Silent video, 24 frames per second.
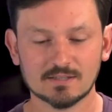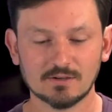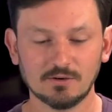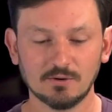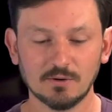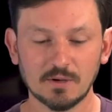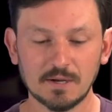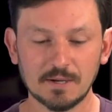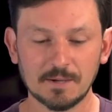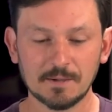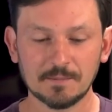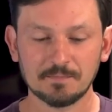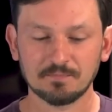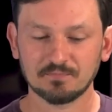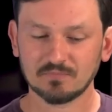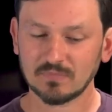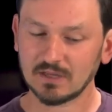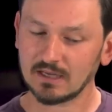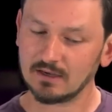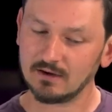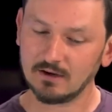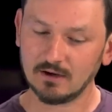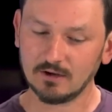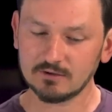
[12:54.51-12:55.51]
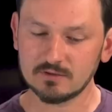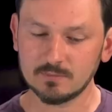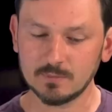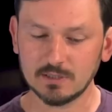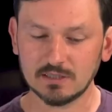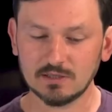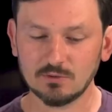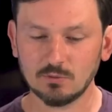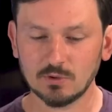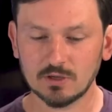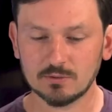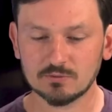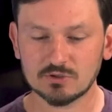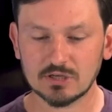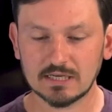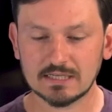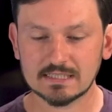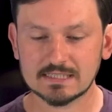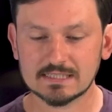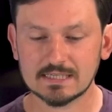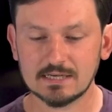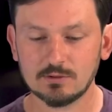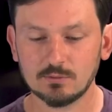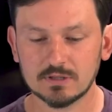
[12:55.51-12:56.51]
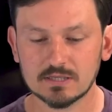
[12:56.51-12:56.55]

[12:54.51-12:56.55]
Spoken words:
So ultimately what I'm trying to say